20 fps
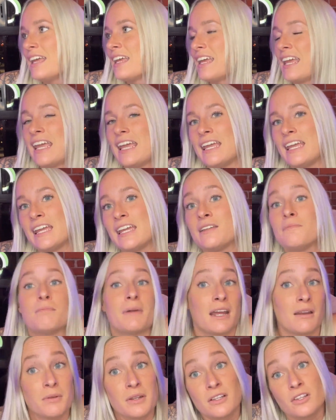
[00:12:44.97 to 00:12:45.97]
It might
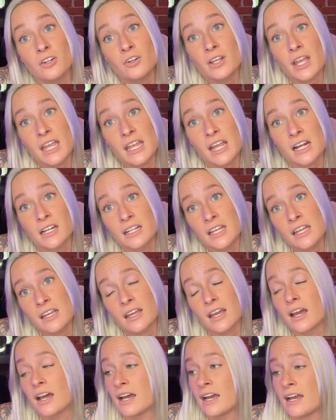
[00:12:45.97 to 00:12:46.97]
have been a little chaotic.
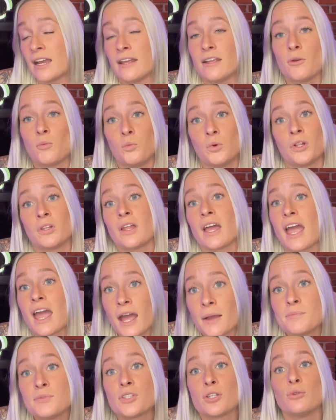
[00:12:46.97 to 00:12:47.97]
I will
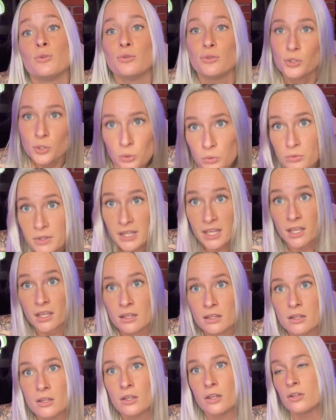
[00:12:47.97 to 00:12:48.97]

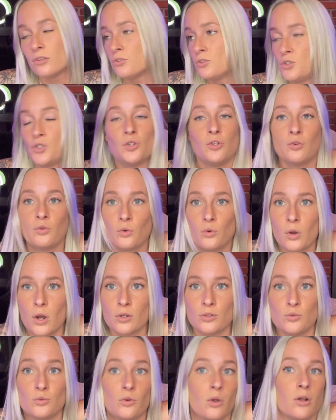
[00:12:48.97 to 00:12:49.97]
absolutely do
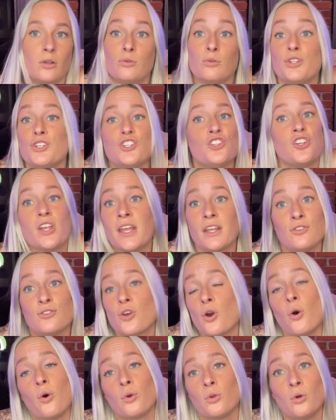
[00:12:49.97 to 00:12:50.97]
a legit
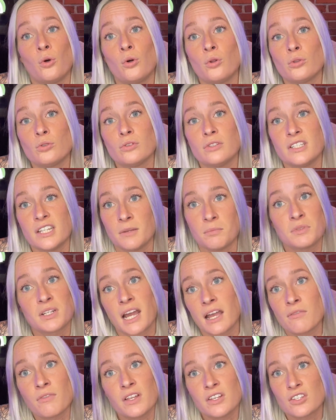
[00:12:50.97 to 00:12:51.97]
total deep
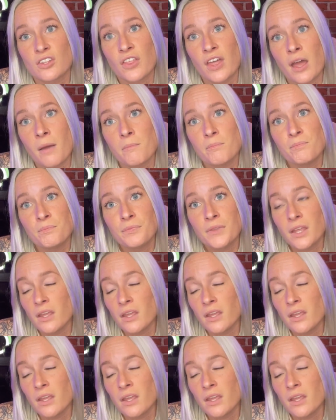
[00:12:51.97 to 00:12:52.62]
dive into them